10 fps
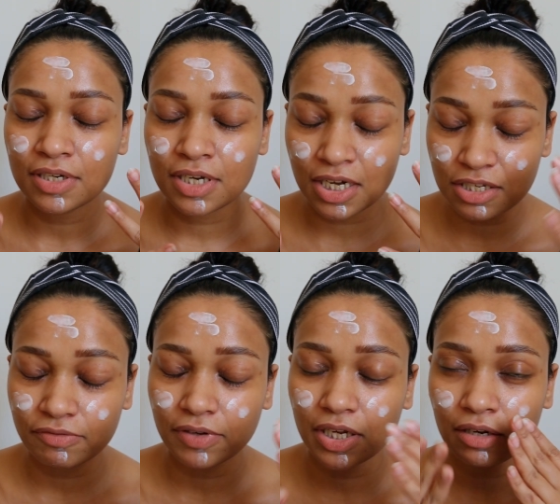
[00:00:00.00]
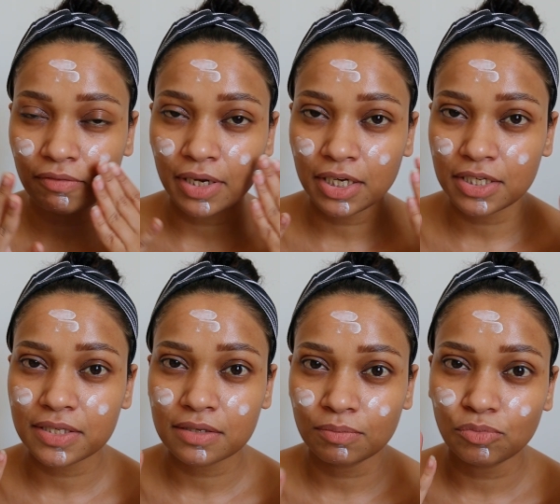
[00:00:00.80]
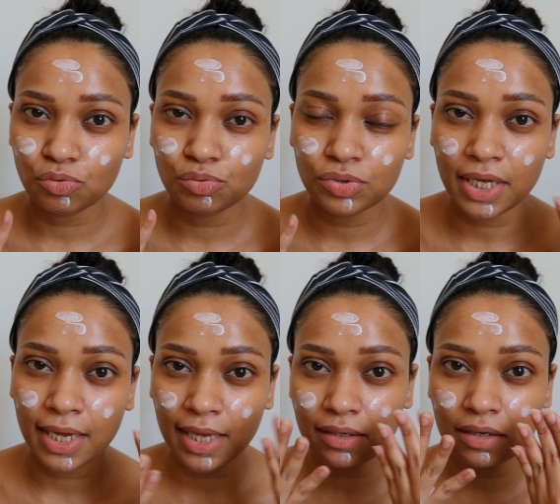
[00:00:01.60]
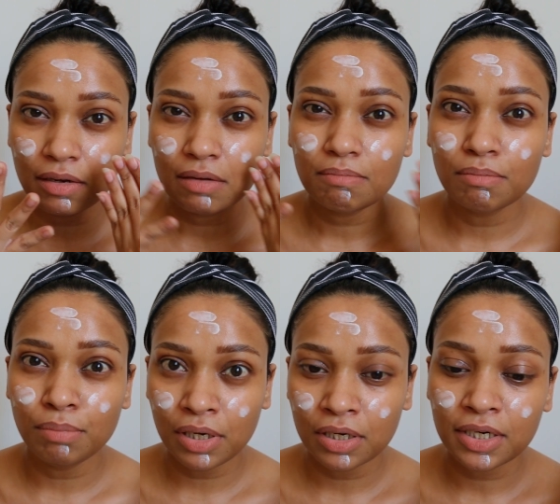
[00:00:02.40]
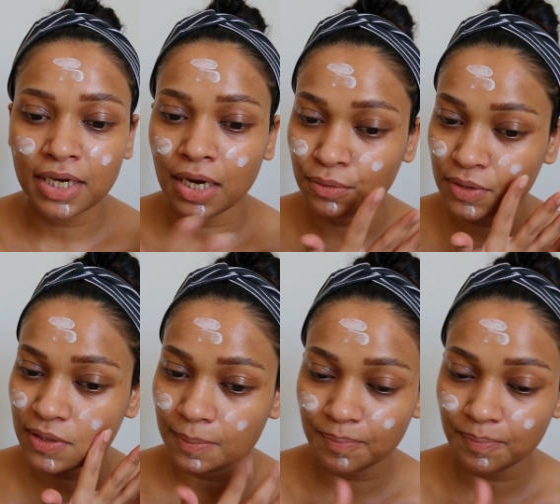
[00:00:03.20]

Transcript: does feel very smooth and blurred out.